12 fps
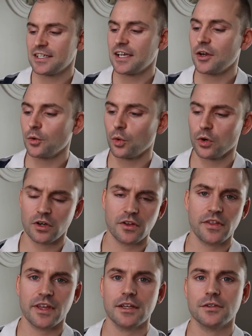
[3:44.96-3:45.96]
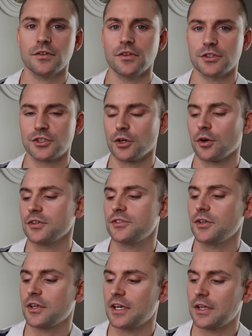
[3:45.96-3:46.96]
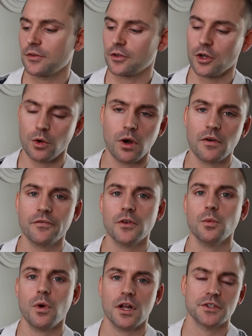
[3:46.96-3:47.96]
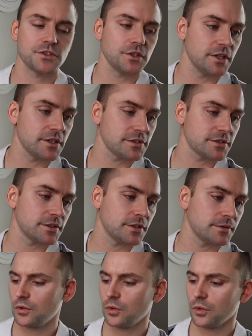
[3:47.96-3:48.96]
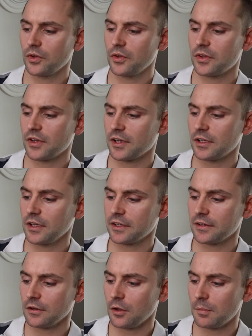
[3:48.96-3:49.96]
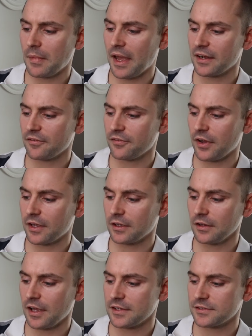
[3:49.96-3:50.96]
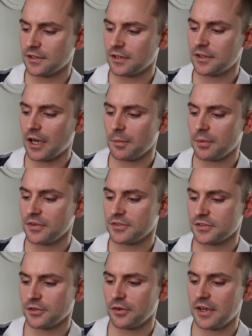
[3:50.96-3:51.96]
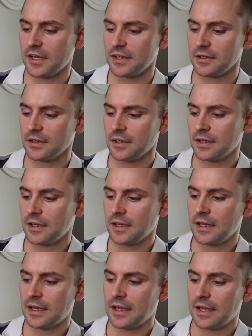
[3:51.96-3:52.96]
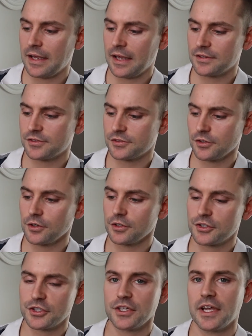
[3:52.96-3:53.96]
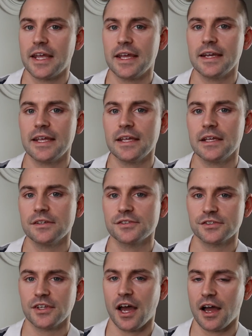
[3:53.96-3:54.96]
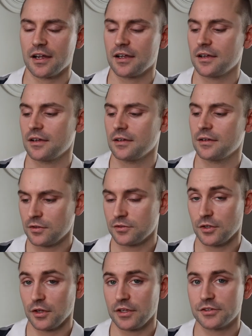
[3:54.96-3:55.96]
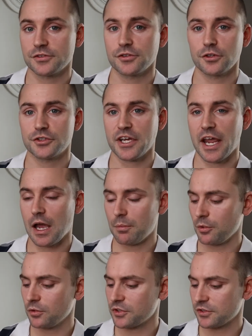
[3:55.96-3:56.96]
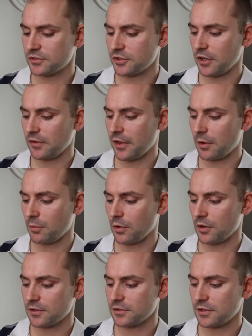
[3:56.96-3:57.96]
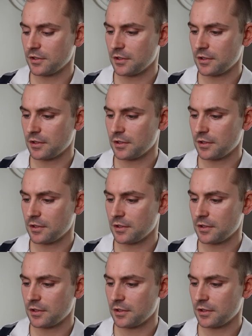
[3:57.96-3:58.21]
In order to get to the charts, you can either go off your watch list or you can click the little magnifying glass on the top of the screen and search any stock. So let's search Apple, just to show you how that works.